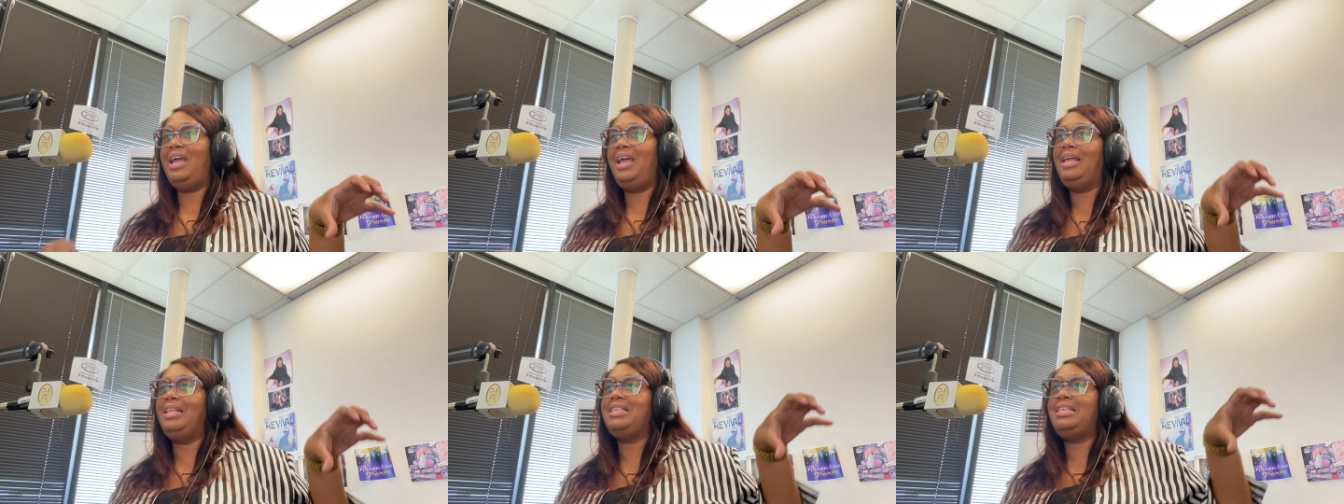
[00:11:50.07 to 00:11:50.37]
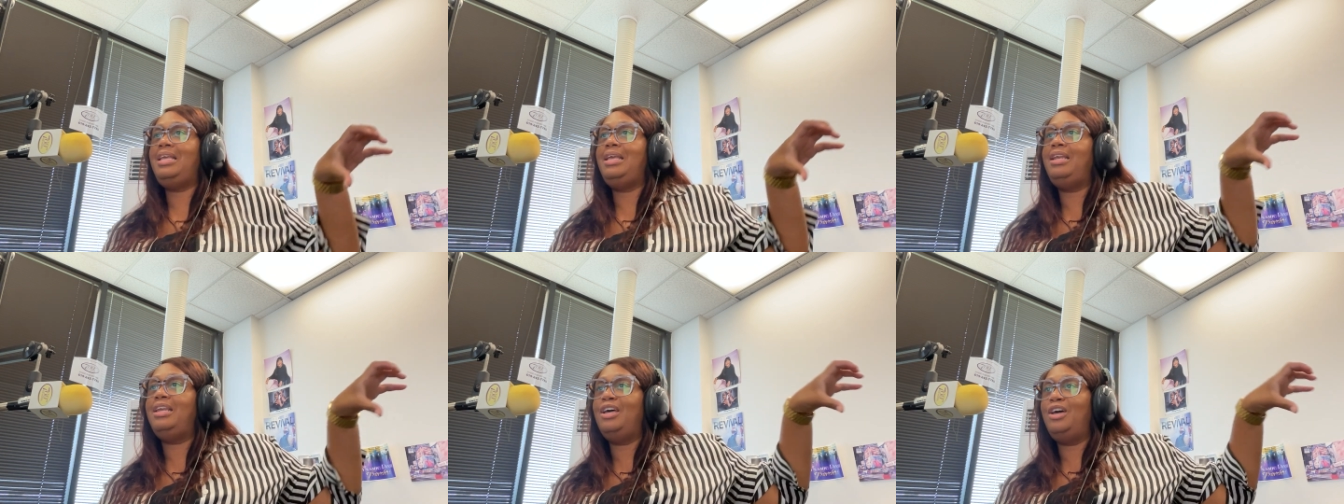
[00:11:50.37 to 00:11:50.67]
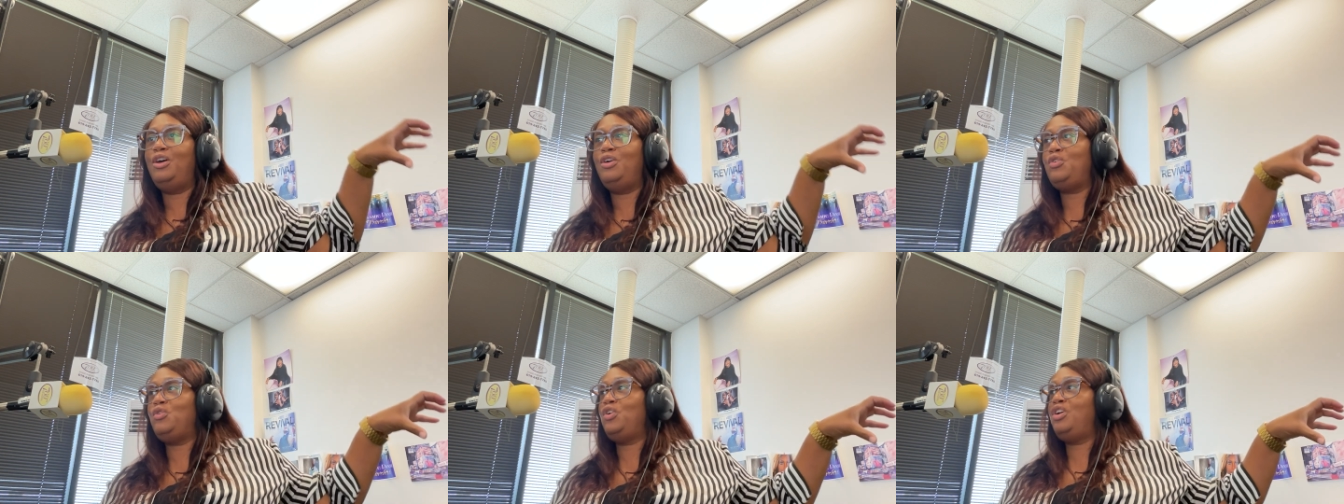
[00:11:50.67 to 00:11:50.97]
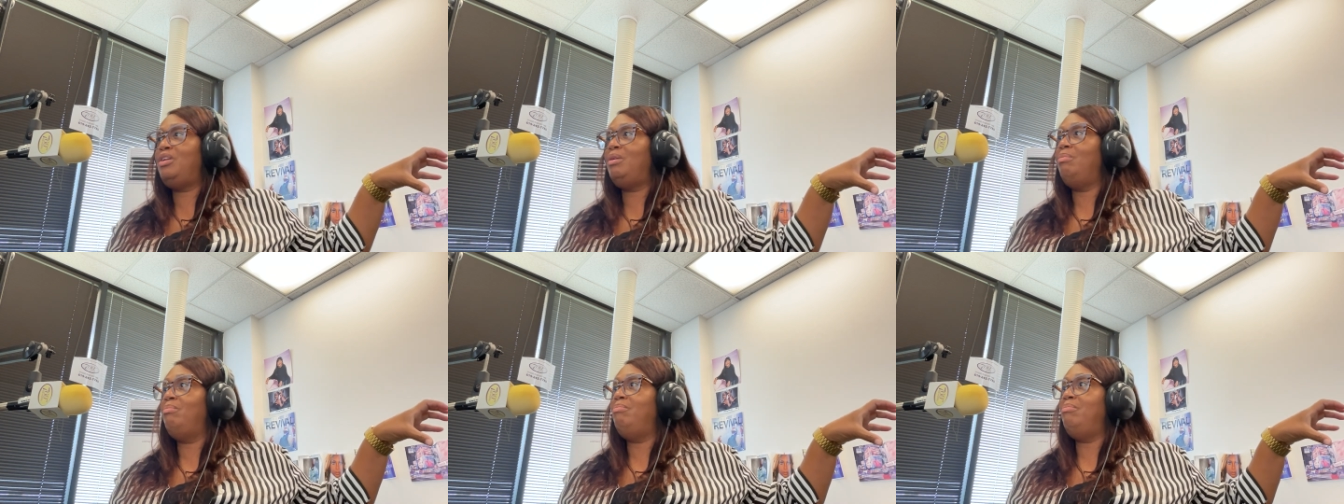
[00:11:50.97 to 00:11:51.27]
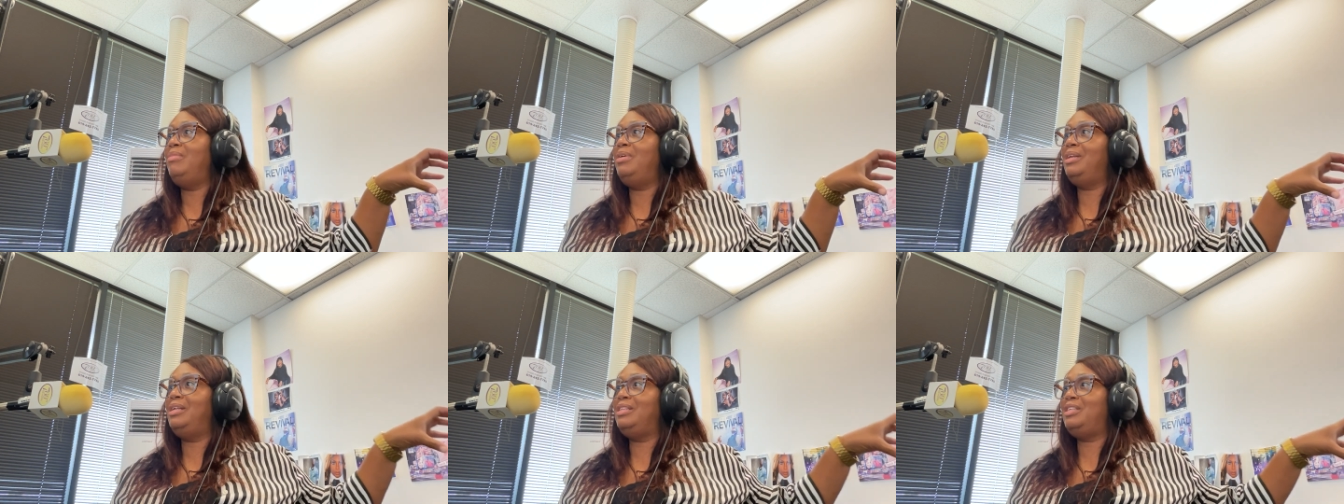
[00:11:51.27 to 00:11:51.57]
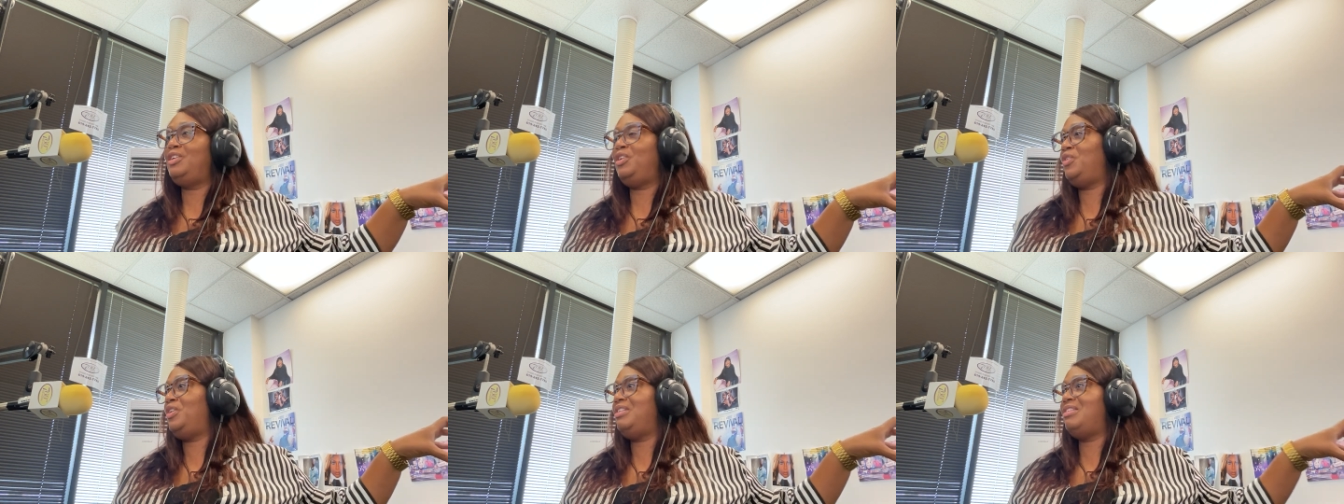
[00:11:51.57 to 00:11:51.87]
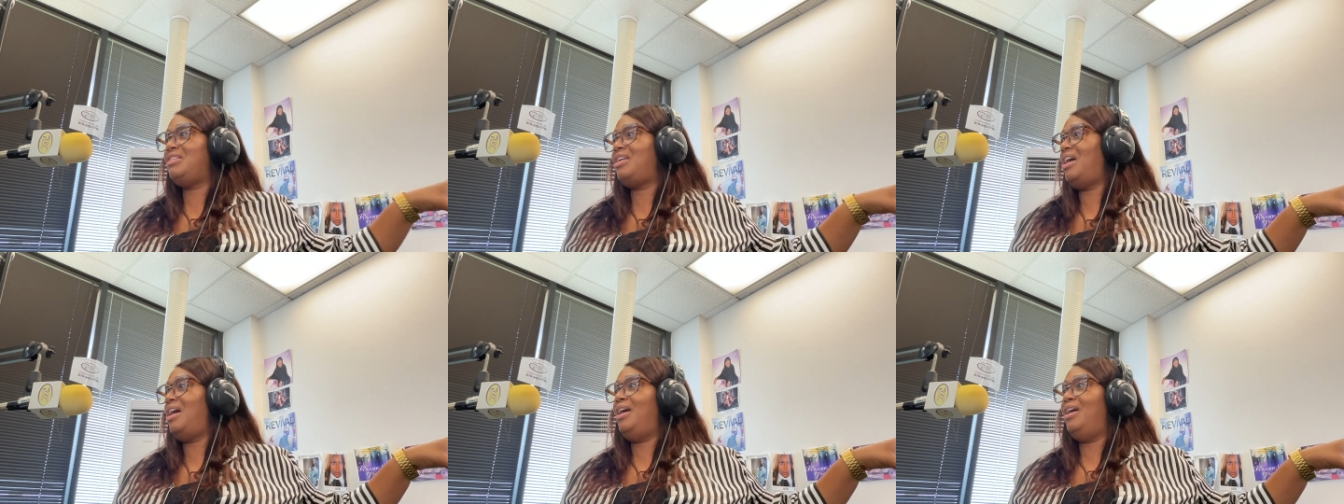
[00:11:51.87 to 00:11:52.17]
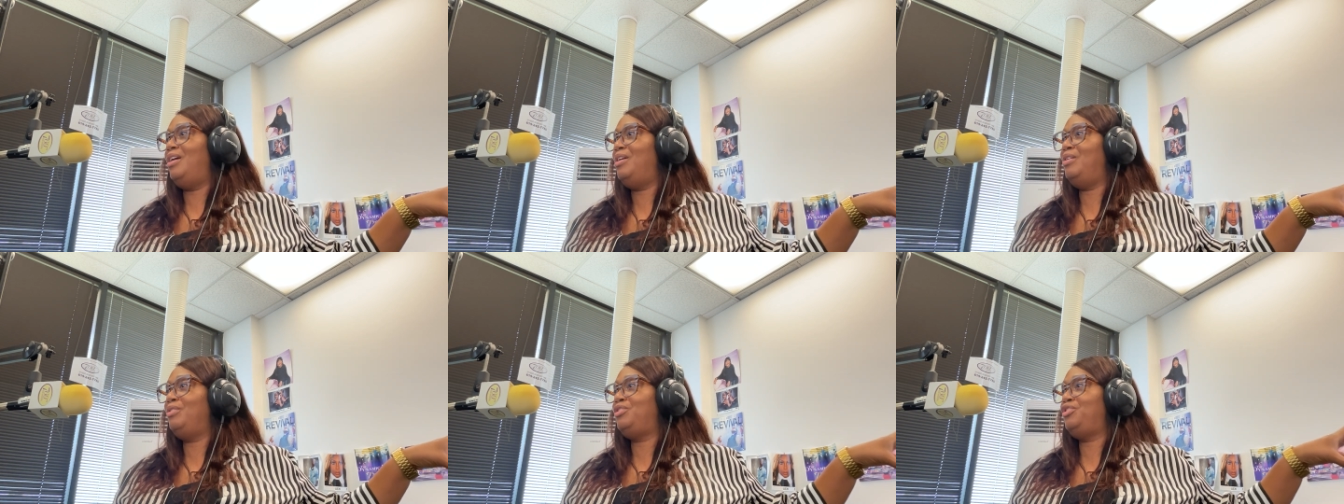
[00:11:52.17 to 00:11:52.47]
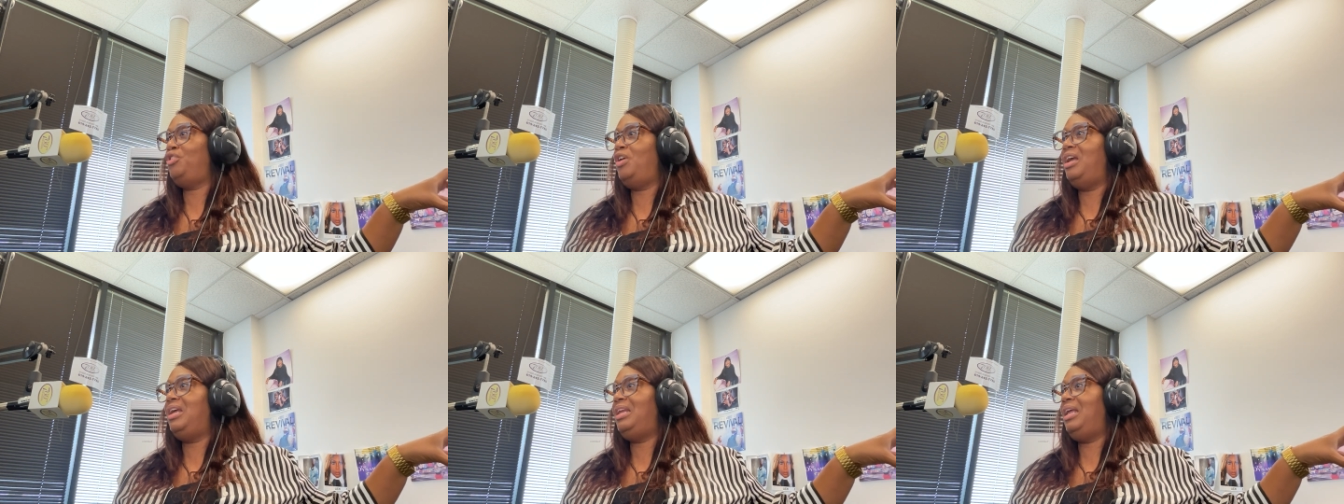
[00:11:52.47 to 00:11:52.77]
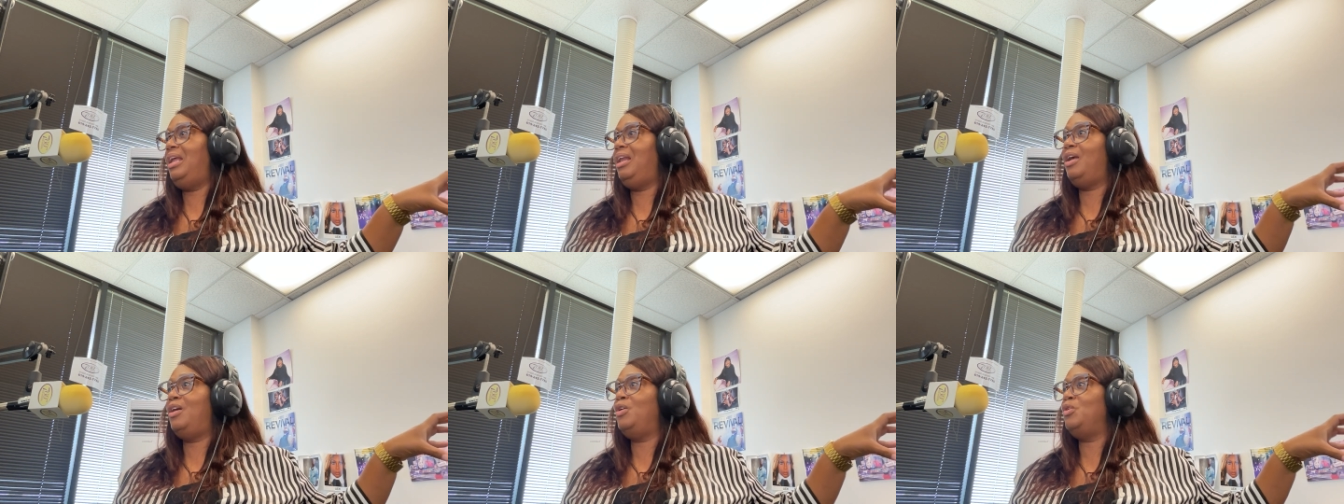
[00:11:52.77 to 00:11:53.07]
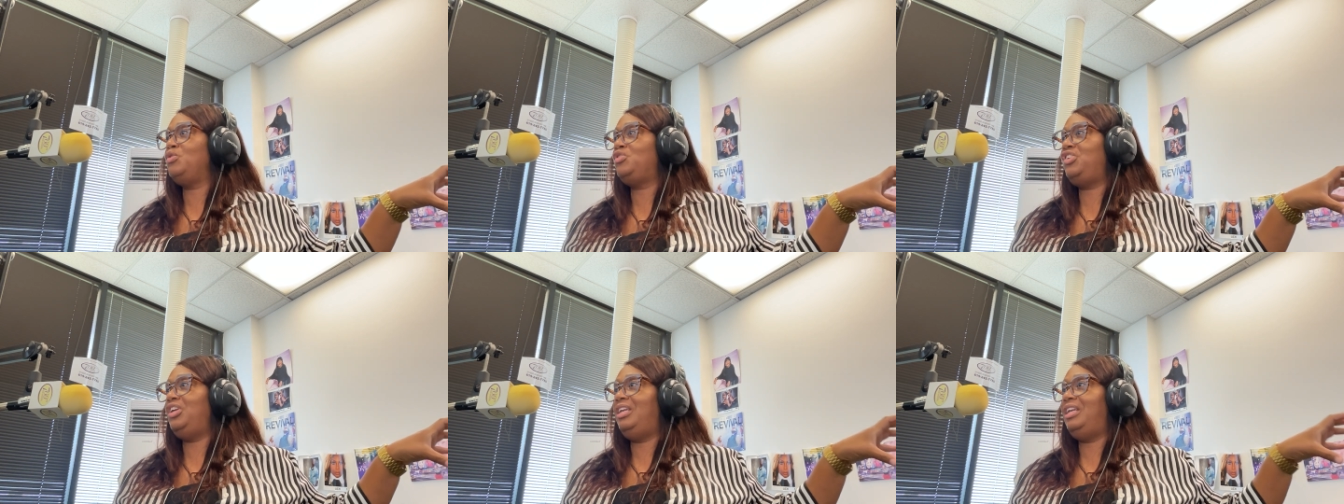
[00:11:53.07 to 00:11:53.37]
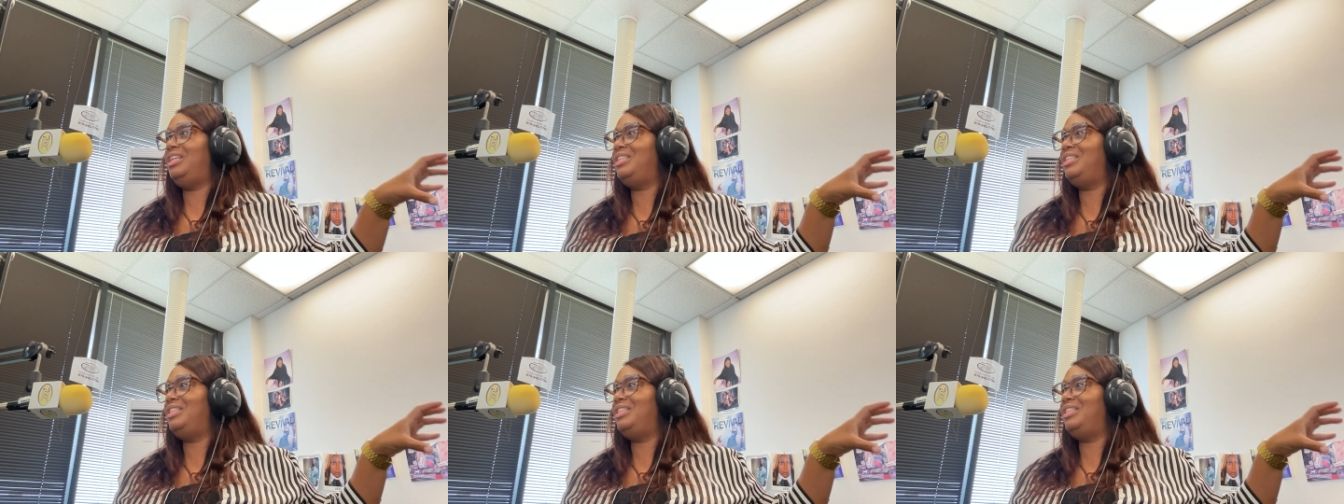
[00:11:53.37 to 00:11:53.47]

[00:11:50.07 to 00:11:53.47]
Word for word: 1800 military style training coaching